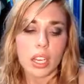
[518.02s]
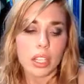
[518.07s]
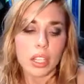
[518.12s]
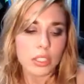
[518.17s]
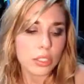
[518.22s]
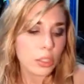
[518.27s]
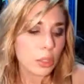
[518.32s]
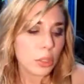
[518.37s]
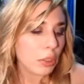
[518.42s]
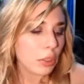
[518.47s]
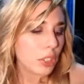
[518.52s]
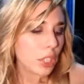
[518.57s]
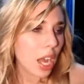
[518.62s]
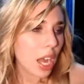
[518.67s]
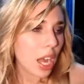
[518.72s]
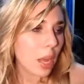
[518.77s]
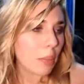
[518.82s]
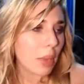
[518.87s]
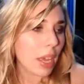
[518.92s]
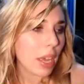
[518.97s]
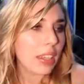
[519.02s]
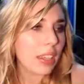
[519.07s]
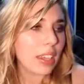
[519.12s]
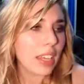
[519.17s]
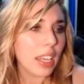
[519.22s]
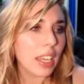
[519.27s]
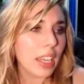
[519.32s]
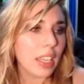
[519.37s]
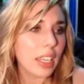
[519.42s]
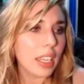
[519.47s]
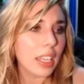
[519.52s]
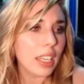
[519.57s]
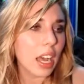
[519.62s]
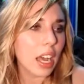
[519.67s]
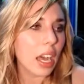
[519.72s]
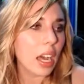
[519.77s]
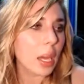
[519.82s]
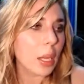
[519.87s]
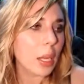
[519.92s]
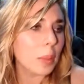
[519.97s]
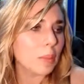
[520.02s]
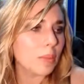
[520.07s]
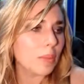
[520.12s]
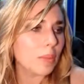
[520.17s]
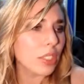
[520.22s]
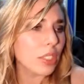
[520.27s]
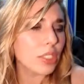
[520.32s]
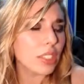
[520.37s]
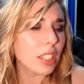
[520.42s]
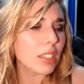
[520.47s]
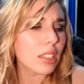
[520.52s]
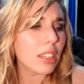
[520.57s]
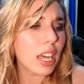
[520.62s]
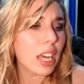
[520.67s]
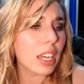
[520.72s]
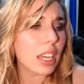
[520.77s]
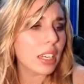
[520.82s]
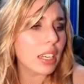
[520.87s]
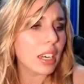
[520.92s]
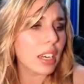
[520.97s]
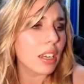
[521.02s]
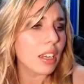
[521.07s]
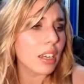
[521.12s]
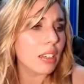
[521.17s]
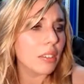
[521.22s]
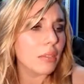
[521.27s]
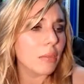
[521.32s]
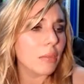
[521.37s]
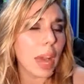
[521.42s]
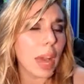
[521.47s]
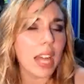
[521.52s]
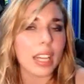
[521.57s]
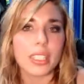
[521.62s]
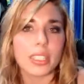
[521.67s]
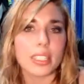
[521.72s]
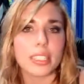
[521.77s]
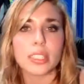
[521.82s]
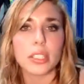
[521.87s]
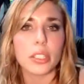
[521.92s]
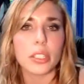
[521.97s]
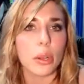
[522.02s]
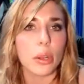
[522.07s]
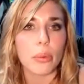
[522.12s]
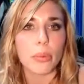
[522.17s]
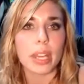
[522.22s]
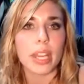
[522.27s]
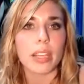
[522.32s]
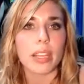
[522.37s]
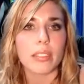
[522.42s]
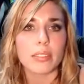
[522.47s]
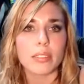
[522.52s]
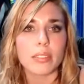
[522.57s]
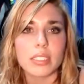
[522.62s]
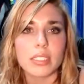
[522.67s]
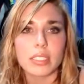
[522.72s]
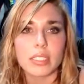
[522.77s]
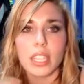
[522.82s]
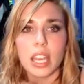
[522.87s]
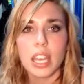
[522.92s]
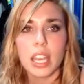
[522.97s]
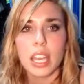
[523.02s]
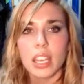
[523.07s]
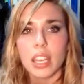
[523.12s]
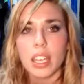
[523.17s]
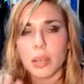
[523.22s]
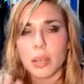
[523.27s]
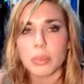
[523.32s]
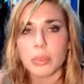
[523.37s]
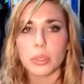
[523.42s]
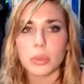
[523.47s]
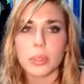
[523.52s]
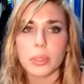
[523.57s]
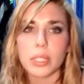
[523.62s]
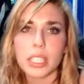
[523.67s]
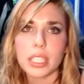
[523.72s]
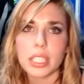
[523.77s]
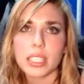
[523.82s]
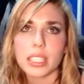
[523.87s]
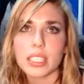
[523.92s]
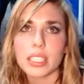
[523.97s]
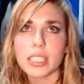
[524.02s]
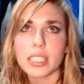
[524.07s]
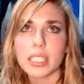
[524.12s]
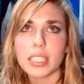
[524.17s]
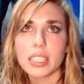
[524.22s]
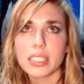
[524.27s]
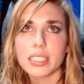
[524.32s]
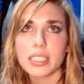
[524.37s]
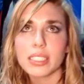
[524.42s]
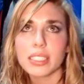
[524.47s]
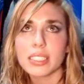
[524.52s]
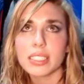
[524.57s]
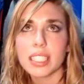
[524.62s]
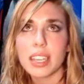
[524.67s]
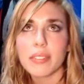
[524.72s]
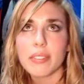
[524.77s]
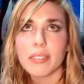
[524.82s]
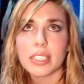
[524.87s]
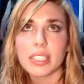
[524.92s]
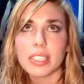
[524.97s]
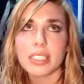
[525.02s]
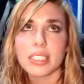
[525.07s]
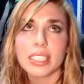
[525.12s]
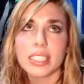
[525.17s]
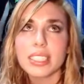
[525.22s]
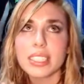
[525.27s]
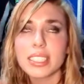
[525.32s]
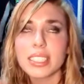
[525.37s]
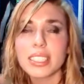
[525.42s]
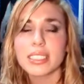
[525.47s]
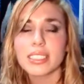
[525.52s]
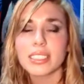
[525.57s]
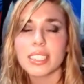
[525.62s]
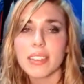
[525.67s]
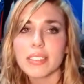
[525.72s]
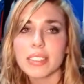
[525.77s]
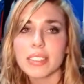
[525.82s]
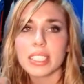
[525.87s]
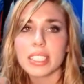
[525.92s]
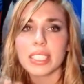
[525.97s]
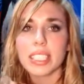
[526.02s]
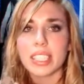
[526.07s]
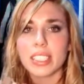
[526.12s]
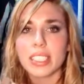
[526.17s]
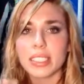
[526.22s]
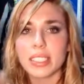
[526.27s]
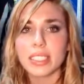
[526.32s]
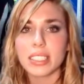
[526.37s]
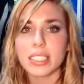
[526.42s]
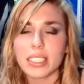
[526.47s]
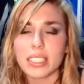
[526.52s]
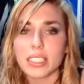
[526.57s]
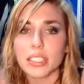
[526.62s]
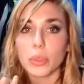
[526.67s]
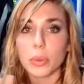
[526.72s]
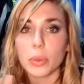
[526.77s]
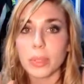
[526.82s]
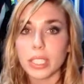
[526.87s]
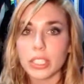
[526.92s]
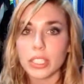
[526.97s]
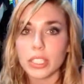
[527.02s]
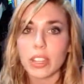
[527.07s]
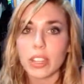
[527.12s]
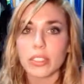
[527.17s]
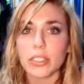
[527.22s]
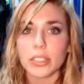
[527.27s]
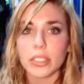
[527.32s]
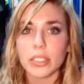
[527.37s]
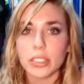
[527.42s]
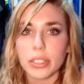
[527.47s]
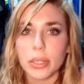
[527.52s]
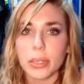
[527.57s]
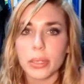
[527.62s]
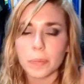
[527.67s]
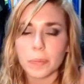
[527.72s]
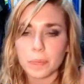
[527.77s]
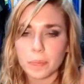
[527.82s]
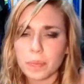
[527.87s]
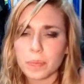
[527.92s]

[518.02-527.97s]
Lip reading: Super Shop, and there's a lot of palettes that are around between $16, $17, $18, $19, $20. So